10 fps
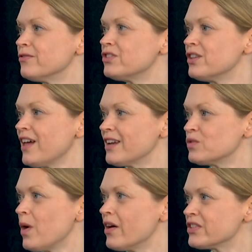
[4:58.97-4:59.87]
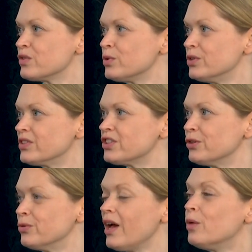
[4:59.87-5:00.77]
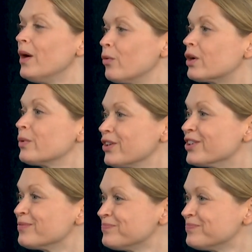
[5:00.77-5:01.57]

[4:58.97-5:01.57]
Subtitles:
to that as possible to help out where we could.